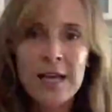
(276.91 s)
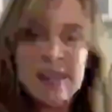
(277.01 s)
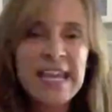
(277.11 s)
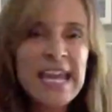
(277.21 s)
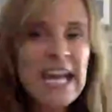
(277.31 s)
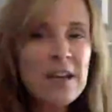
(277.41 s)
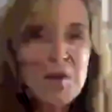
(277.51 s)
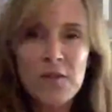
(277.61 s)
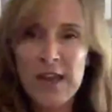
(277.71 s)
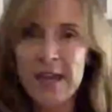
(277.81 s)
They
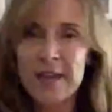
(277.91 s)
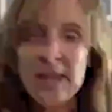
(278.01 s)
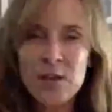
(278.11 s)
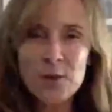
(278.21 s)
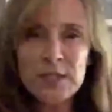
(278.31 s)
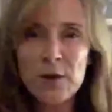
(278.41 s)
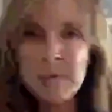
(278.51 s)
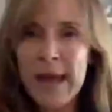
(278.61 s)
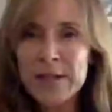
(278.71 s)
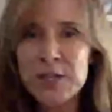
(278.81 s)
innovate and they use their
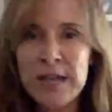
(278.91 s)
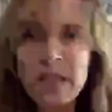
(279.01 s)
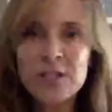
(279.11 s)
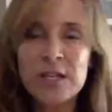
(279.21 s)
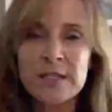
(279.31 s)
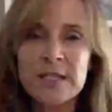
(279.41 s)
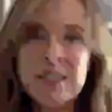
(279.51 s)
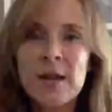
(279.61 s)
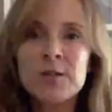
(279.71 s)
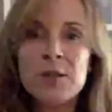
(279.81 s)
imagination to start